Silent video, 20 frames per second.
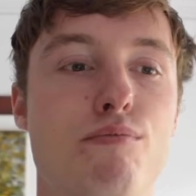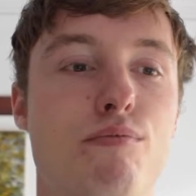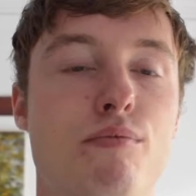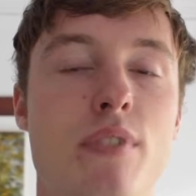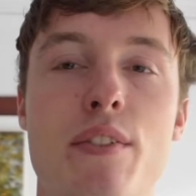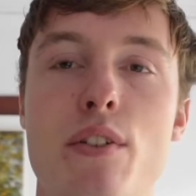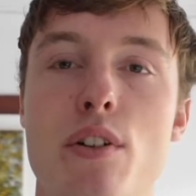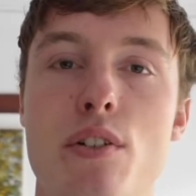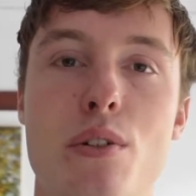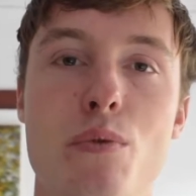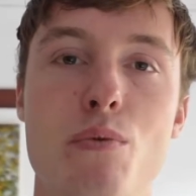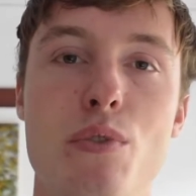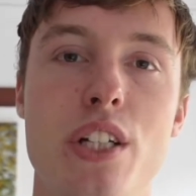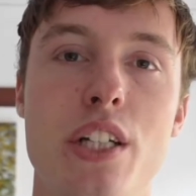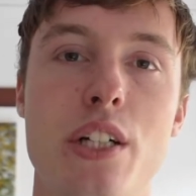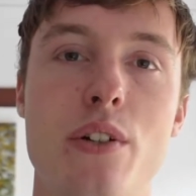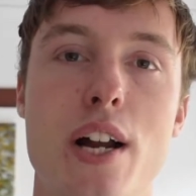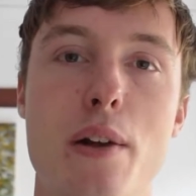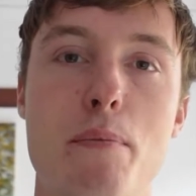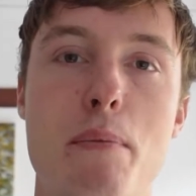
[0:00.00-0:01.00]
They've got some
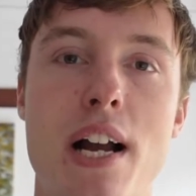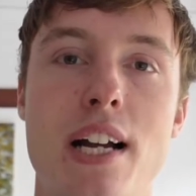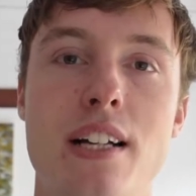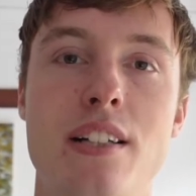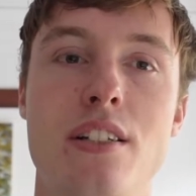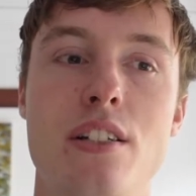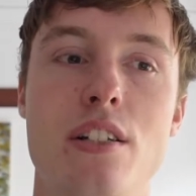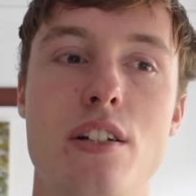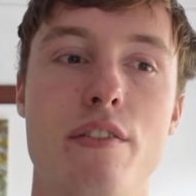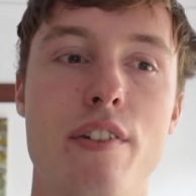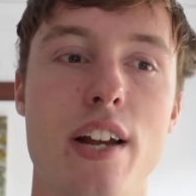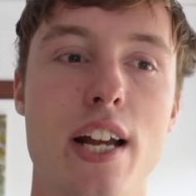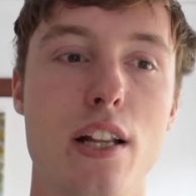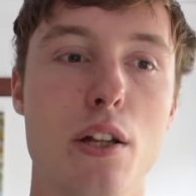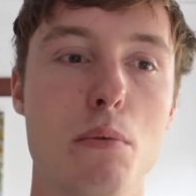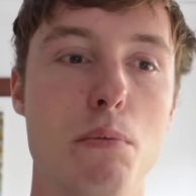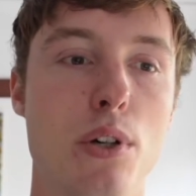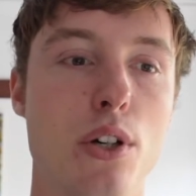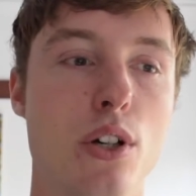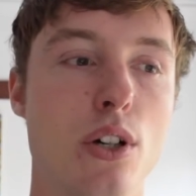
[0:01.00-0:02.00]
really great packages
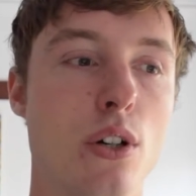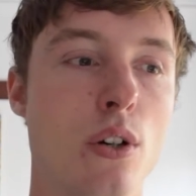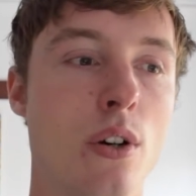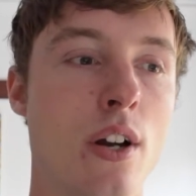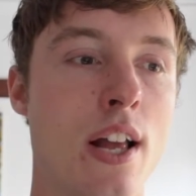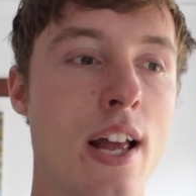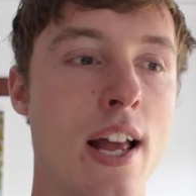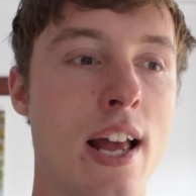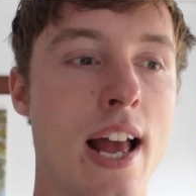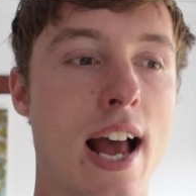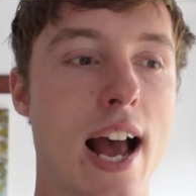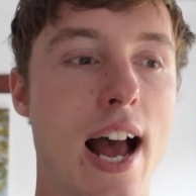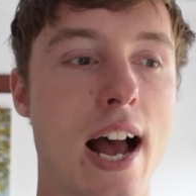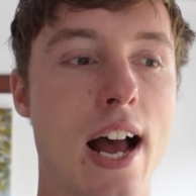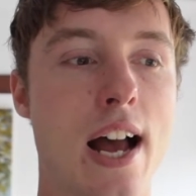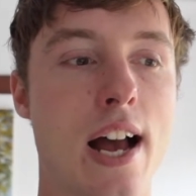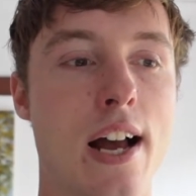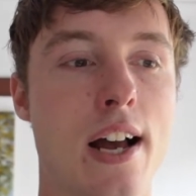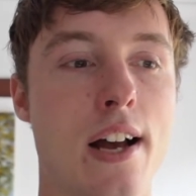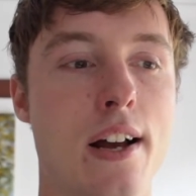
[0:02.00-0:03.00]
available.
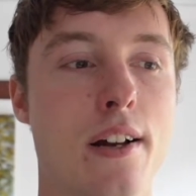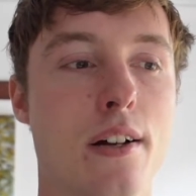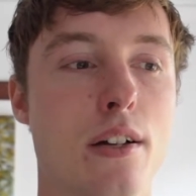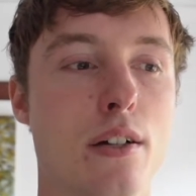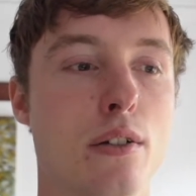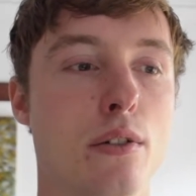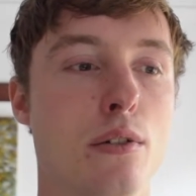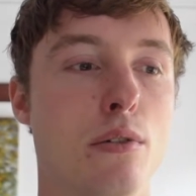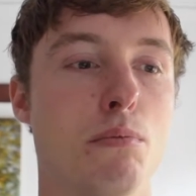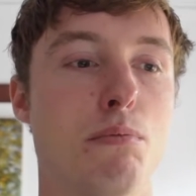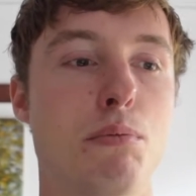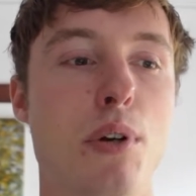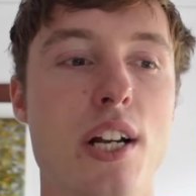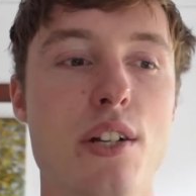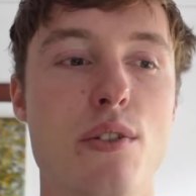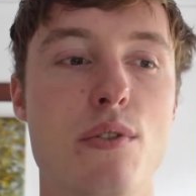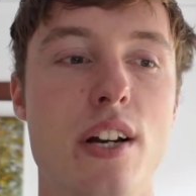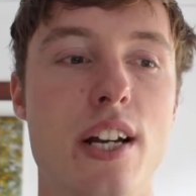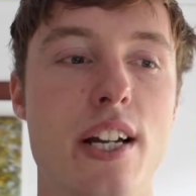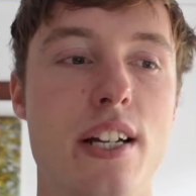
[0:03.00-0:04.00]

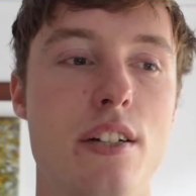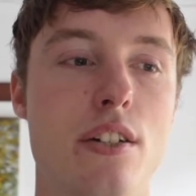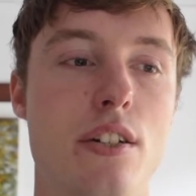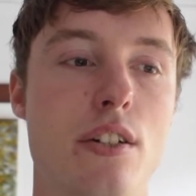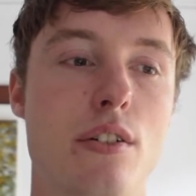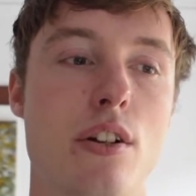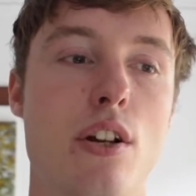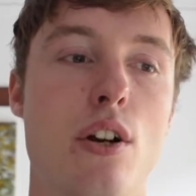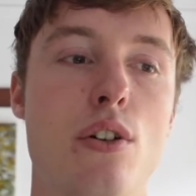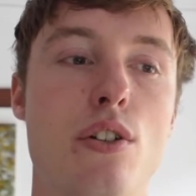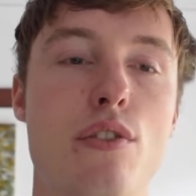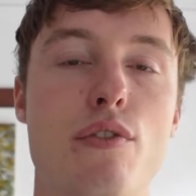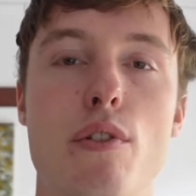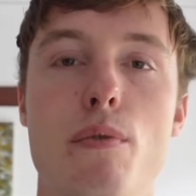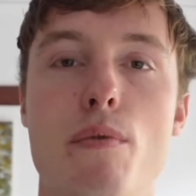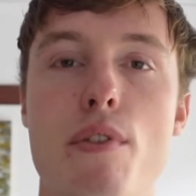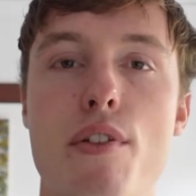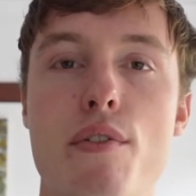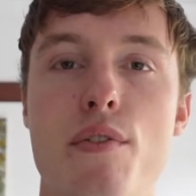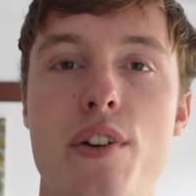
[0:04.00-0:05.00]
Price range goes
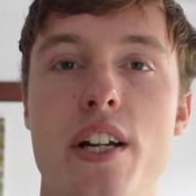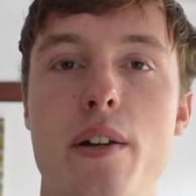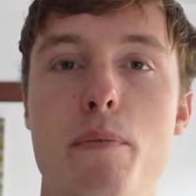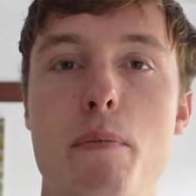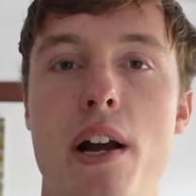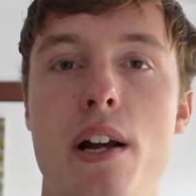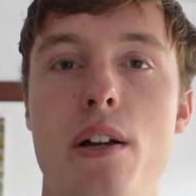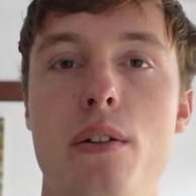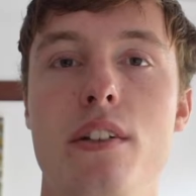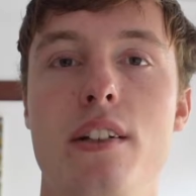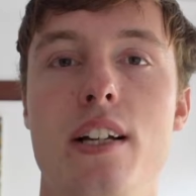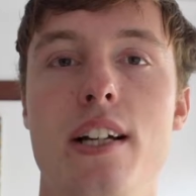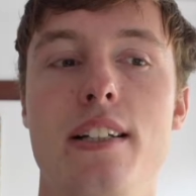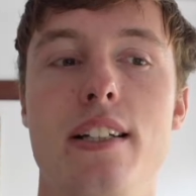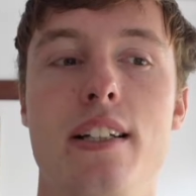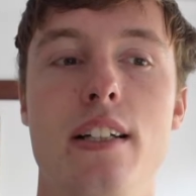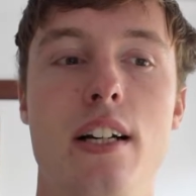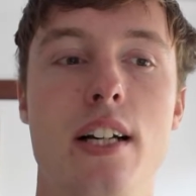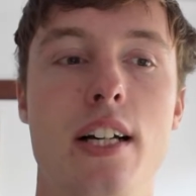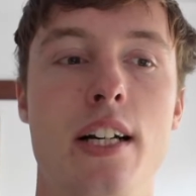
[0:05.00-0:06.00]
from
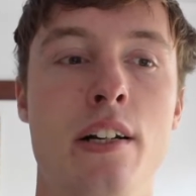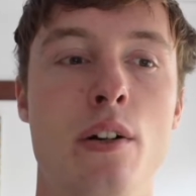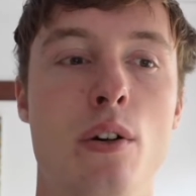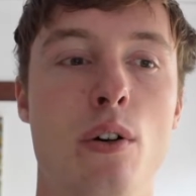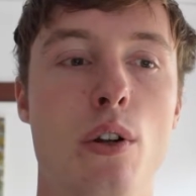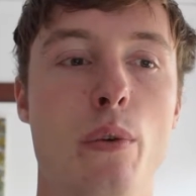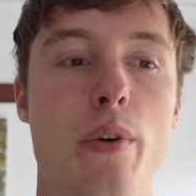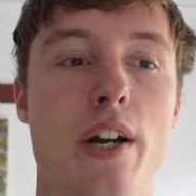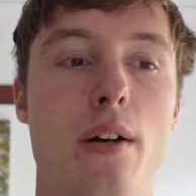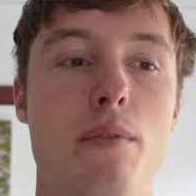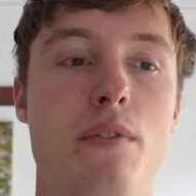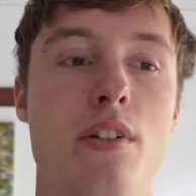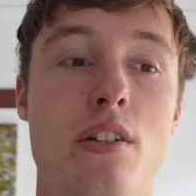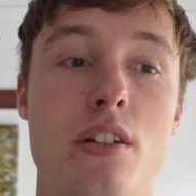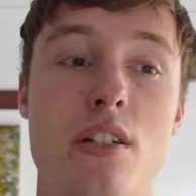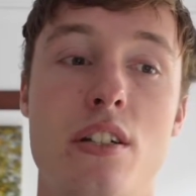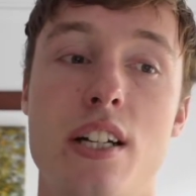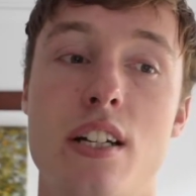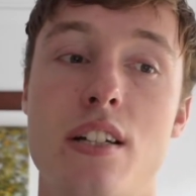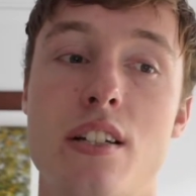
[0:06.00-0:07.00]
£3.99 all the way up to
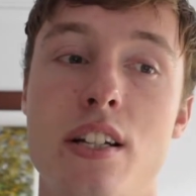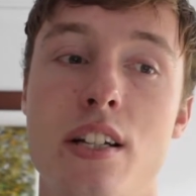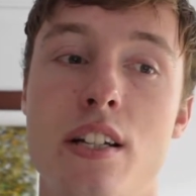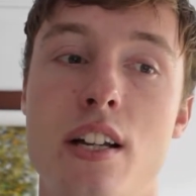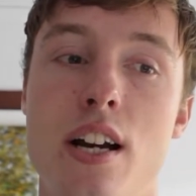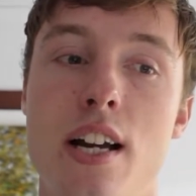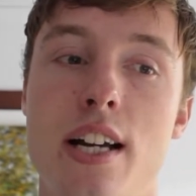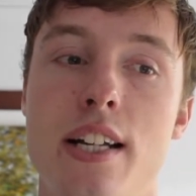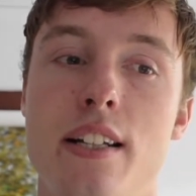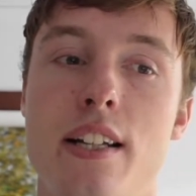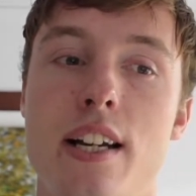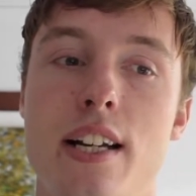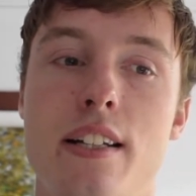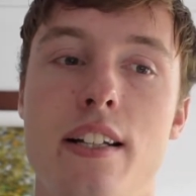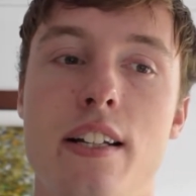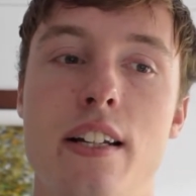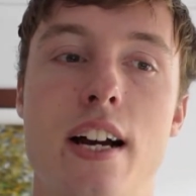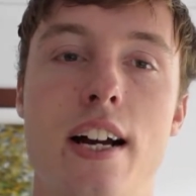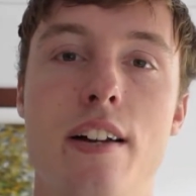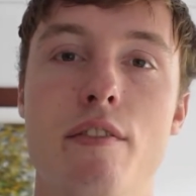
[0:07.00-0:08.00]

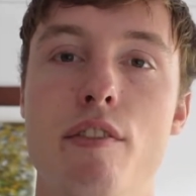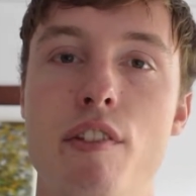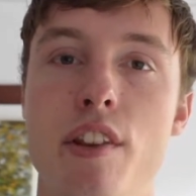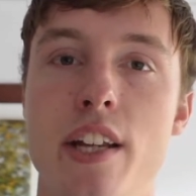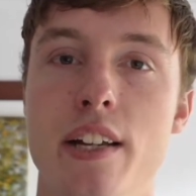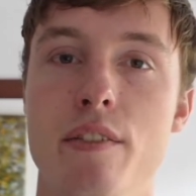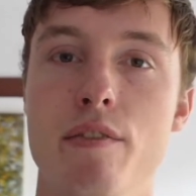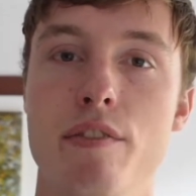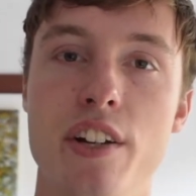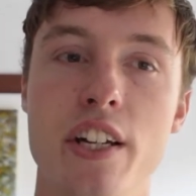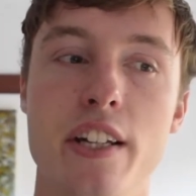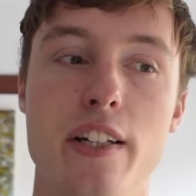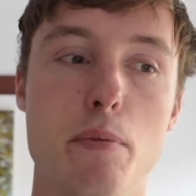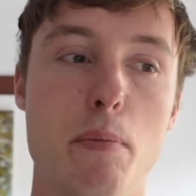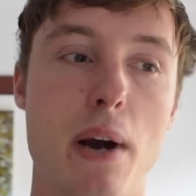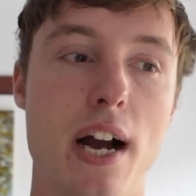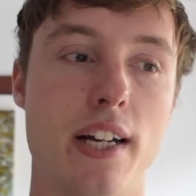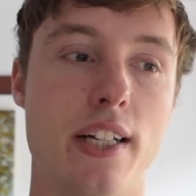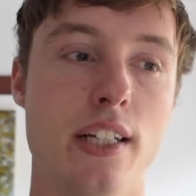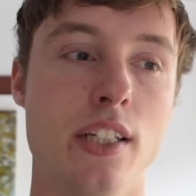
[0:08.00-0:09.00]
£69.99 for the Infinity
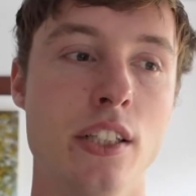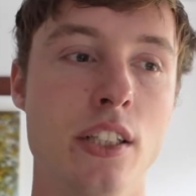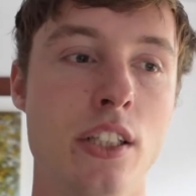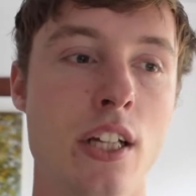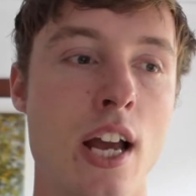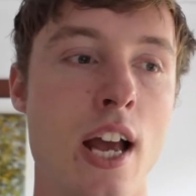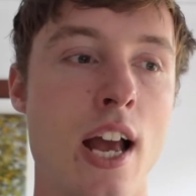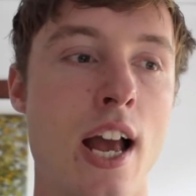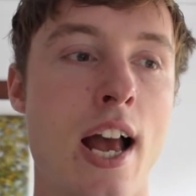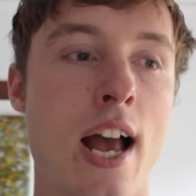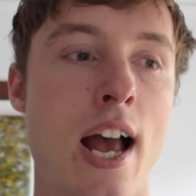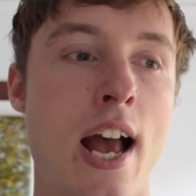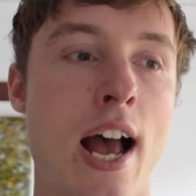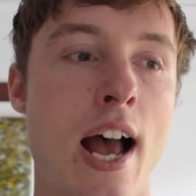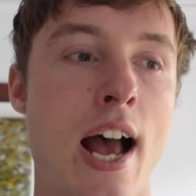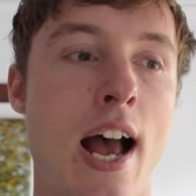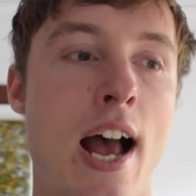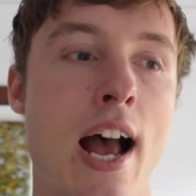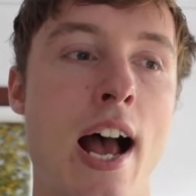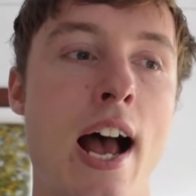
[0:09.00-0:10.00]
package.
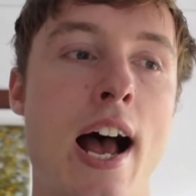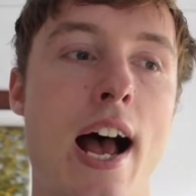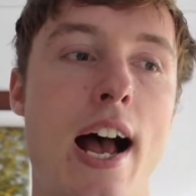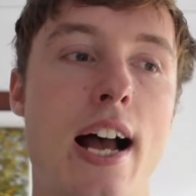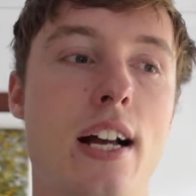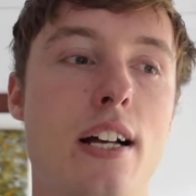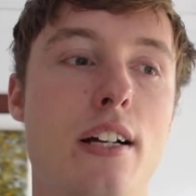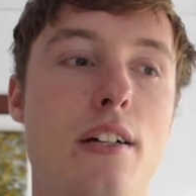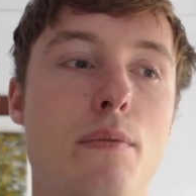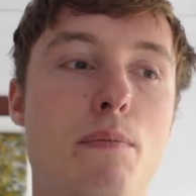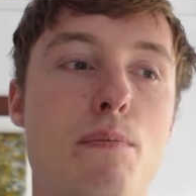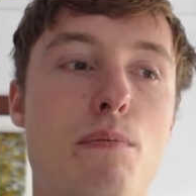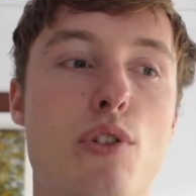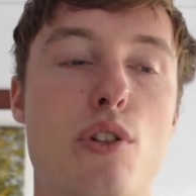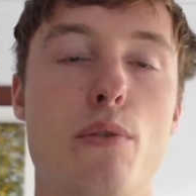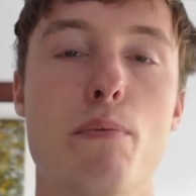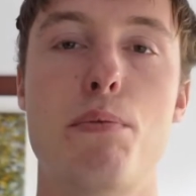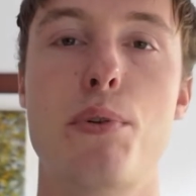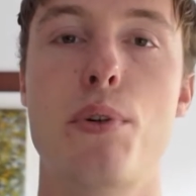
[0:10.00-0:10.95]
Some